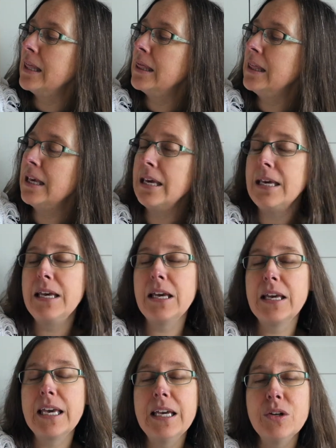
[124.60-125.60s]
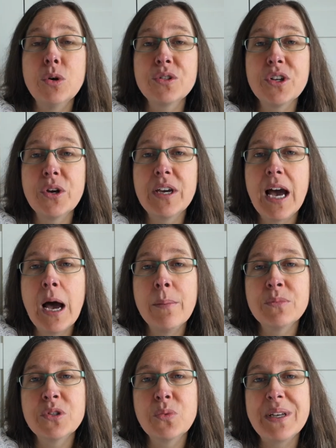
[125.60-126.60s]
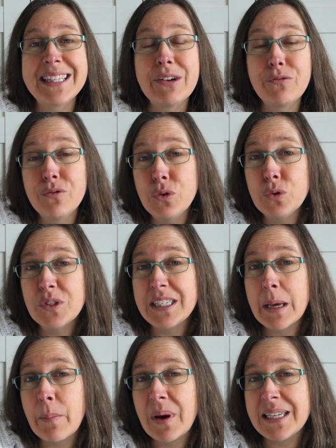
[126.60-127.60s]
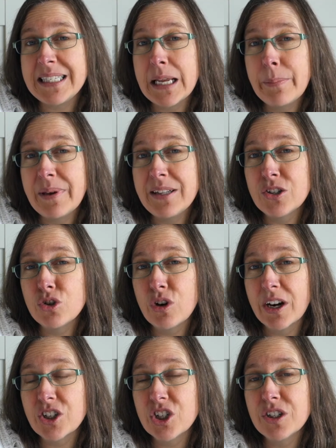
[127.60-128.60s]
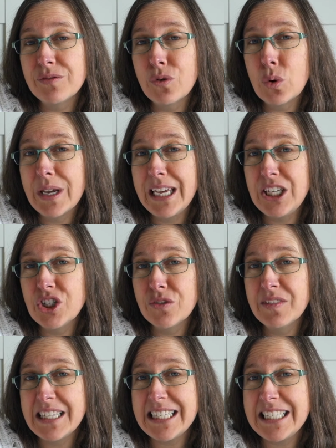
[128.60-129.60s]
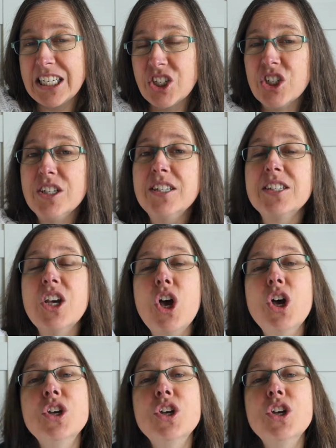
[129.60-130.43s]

The kit also comes with full step-by-step instructions for each of the stitches,